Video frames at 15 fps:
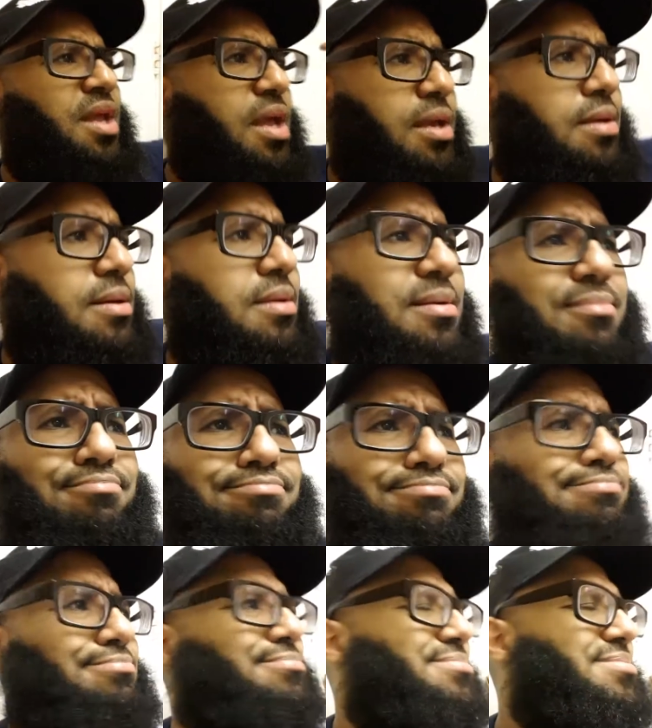in
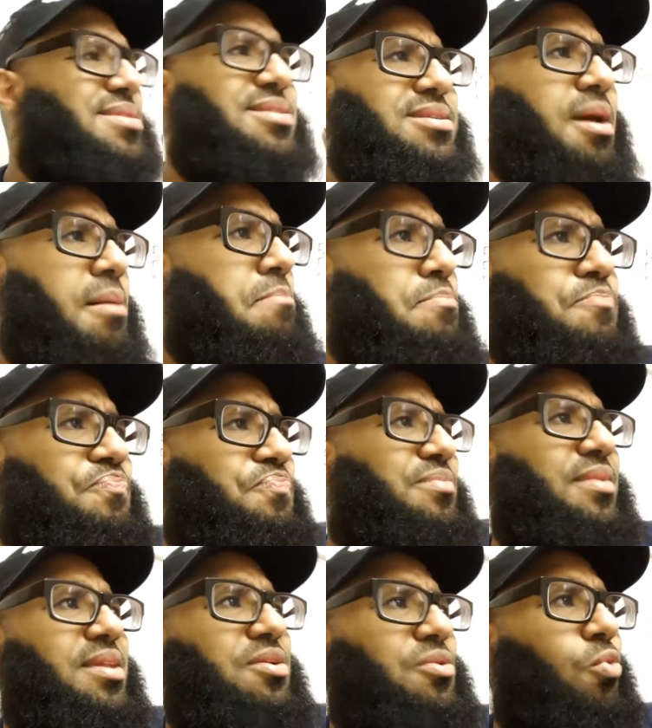some